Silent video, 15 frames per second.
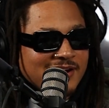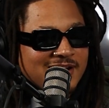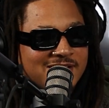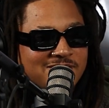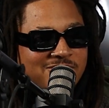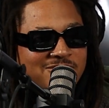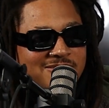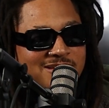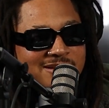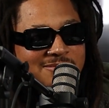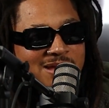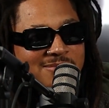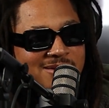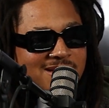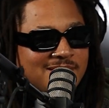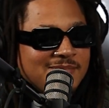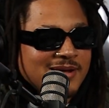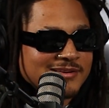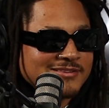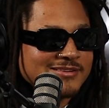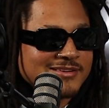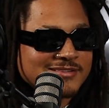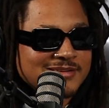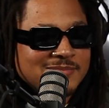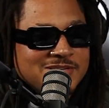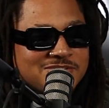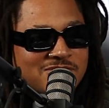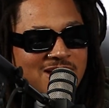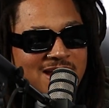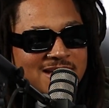All right, cool. Like maybe I might do this. Let me
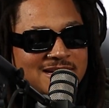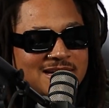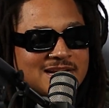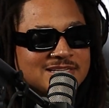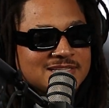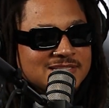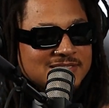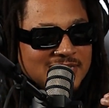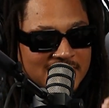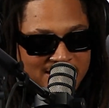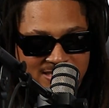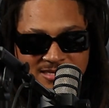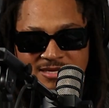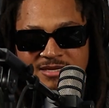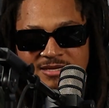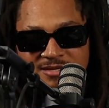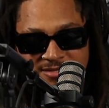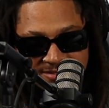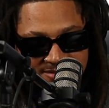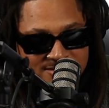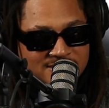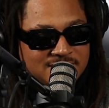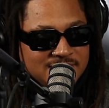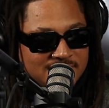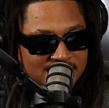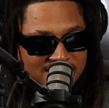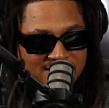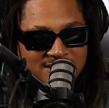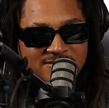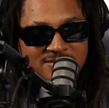try it. And I just like,
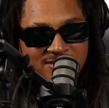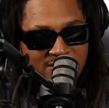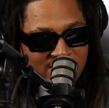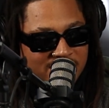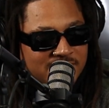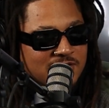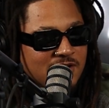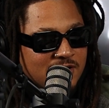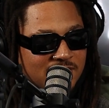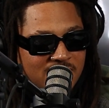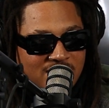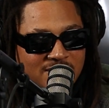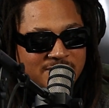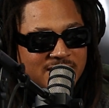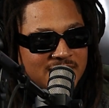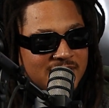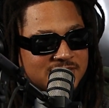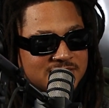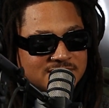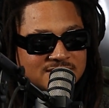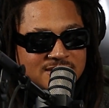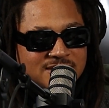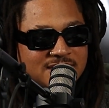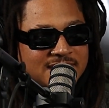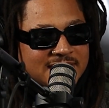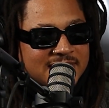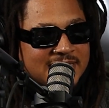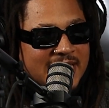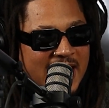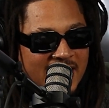even on and on and on, man, I just
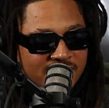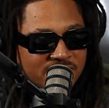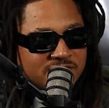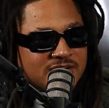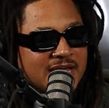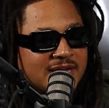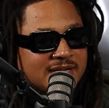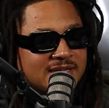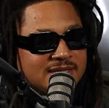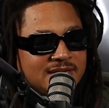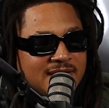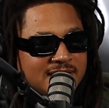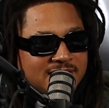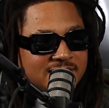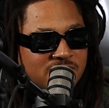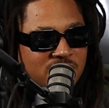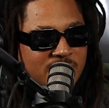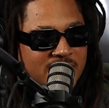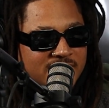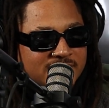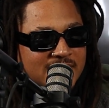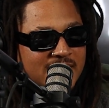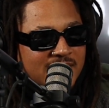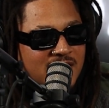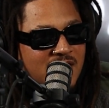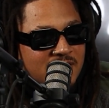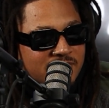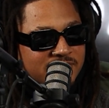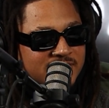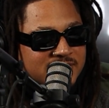gathered like, you know, that
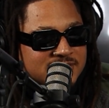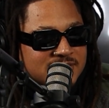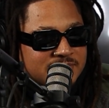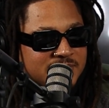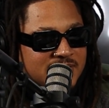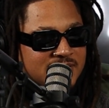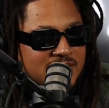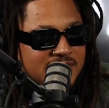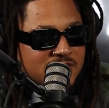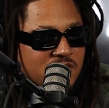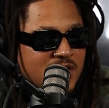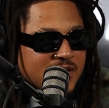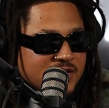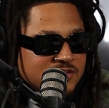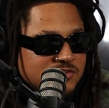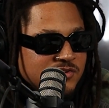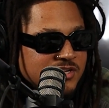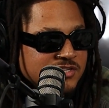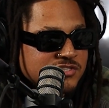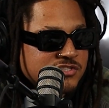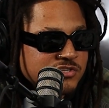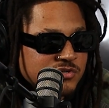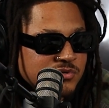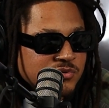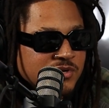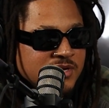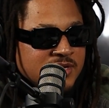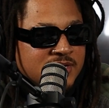confidence and being like, yo, I could do this too.